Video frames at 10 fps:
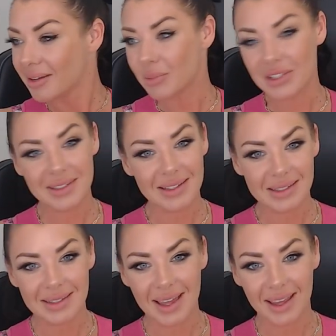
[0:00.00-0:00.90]

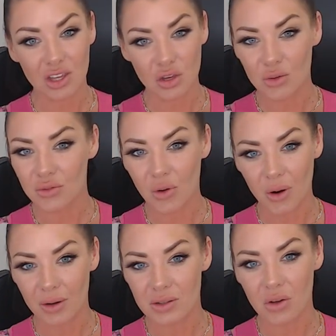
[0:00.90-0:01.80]
busiest mm. like
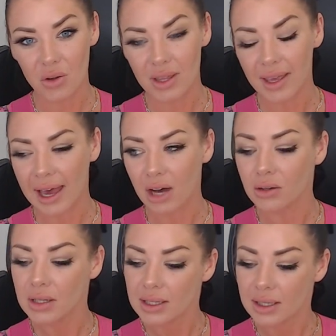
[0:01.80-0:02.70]
Q4s. Holy cow.